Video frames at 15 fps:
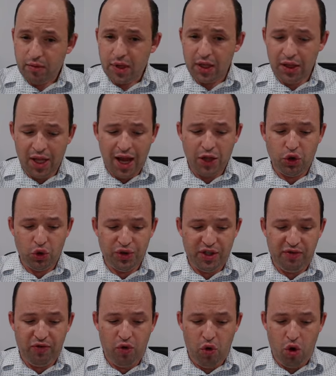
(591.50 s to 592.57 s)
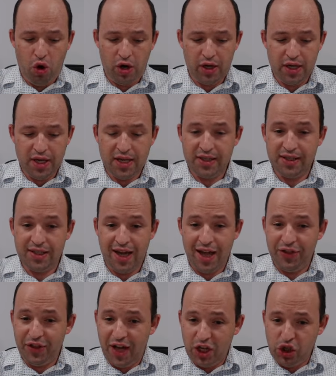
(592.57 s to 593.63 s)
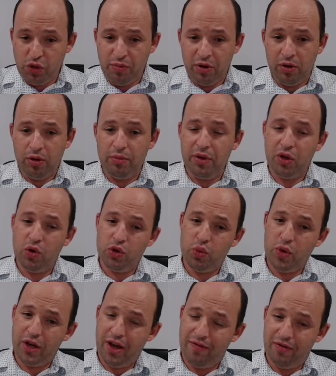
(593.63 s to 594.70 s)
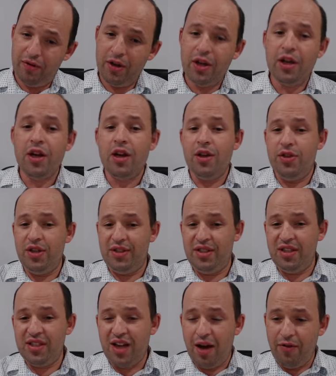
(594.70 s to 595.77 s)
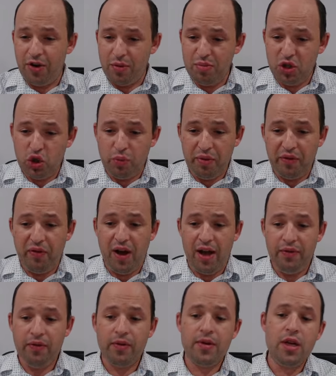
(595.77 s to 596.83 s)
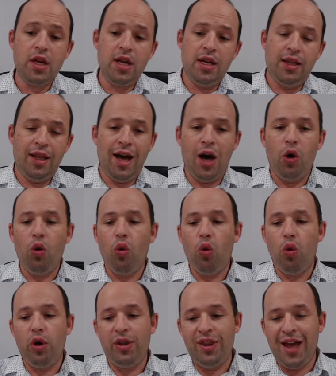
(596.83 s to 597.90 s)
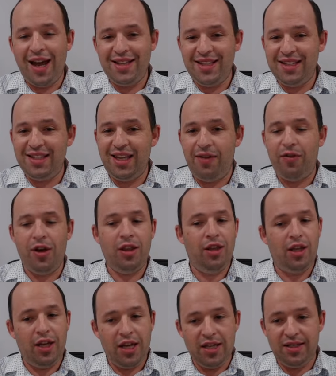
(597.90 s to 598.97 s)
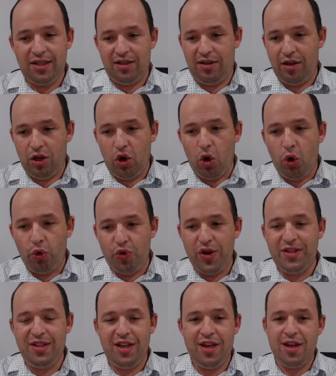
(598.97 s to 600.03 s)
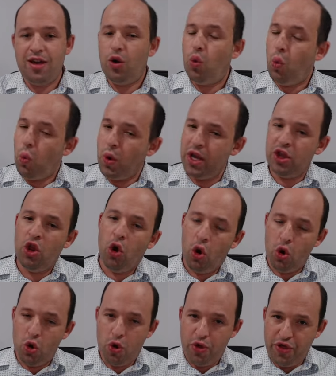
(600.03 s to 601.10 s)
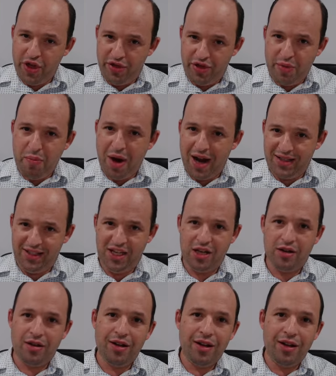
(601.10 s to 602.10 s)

knight on d4 is untouchable, because we have this discovery, bishop b5. Now, knight d7, it's already, we know the thematic